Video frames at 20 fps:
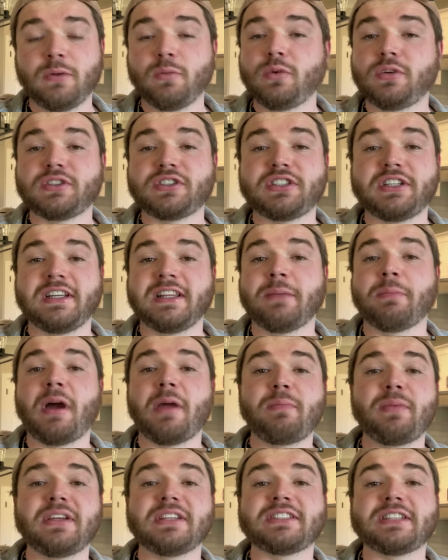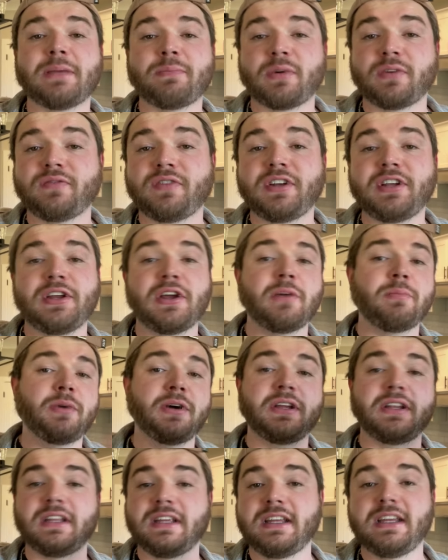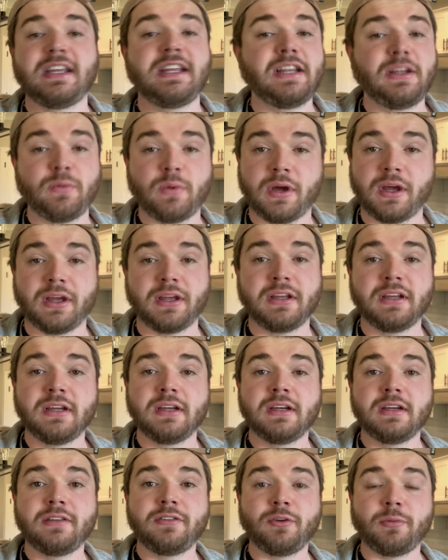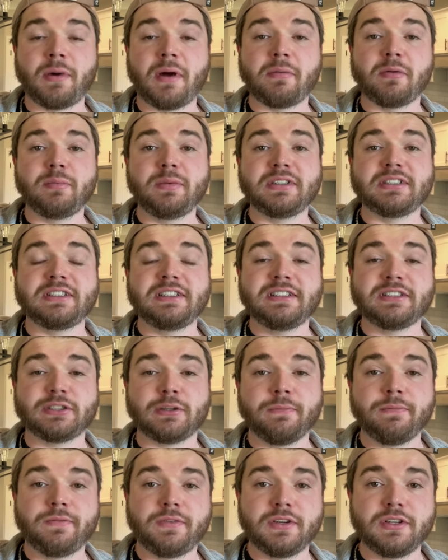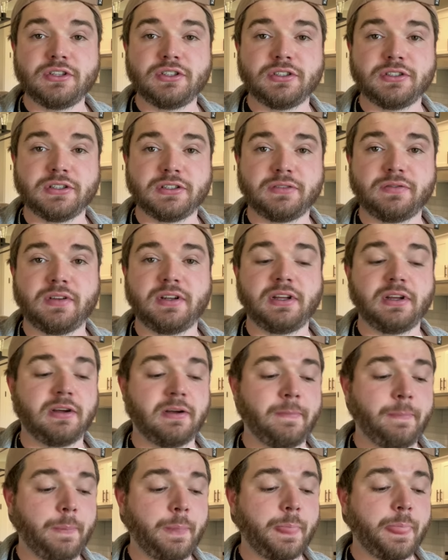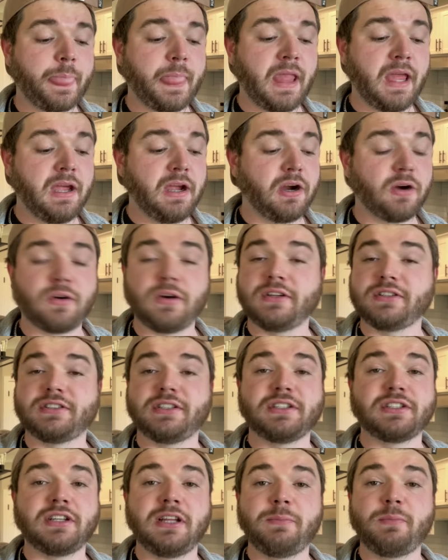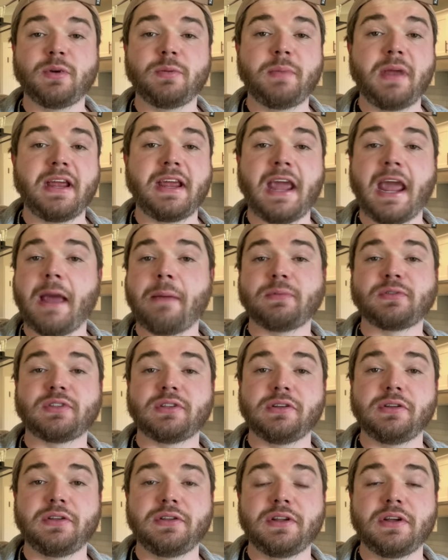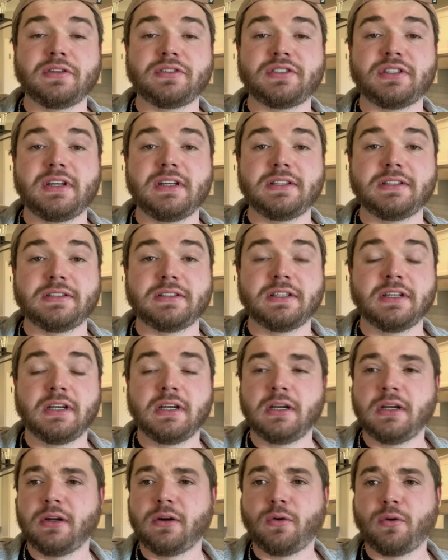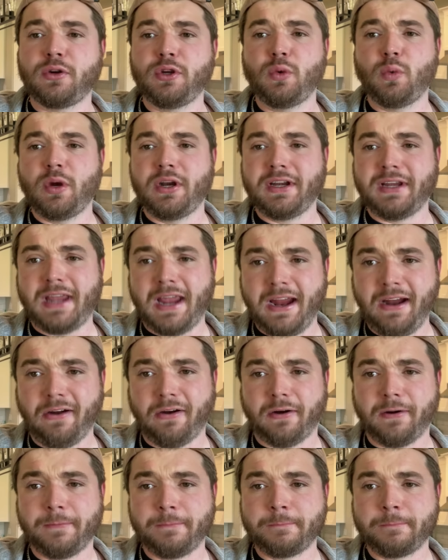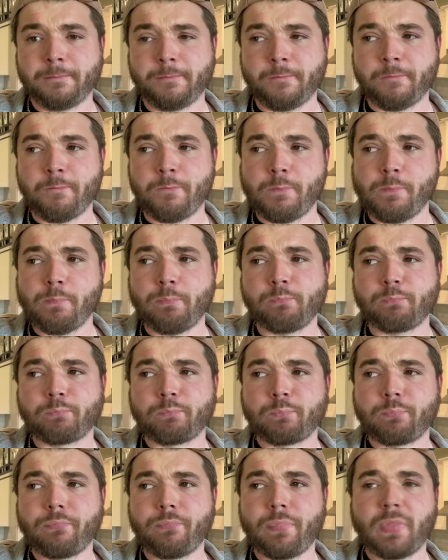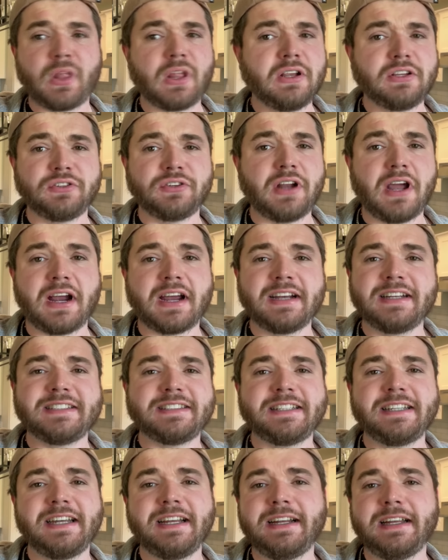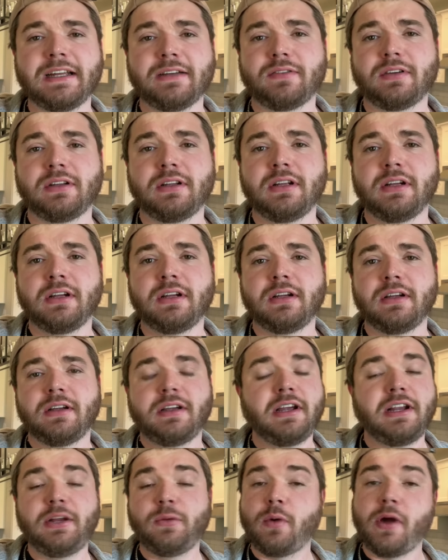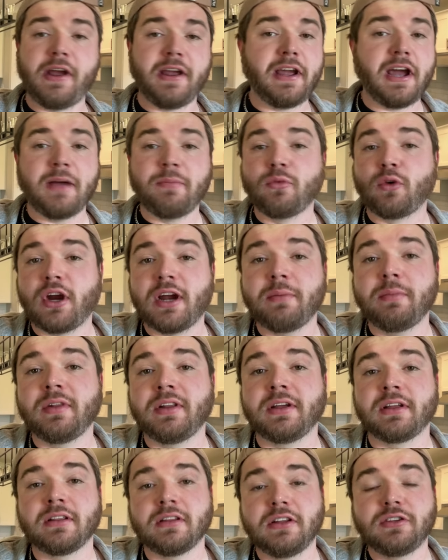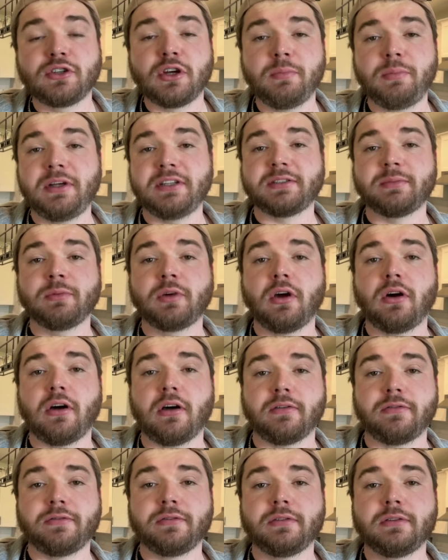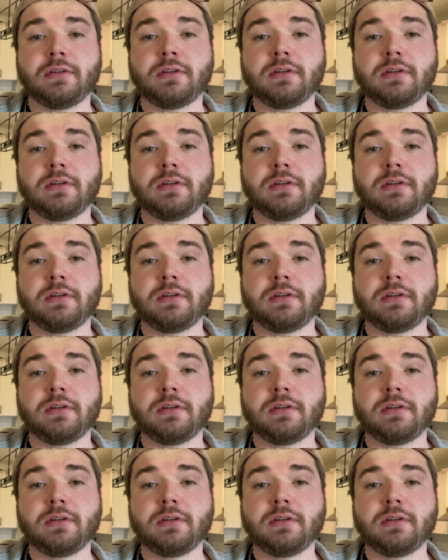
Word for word: We'll see, that might be a separate video, but anyway, you'll probably see some footage in this video or else this clip would make absolutely no sense or you wouldn't care because you're not gonna see any of it. Anyway, I'm rambling. Let's go play some golf.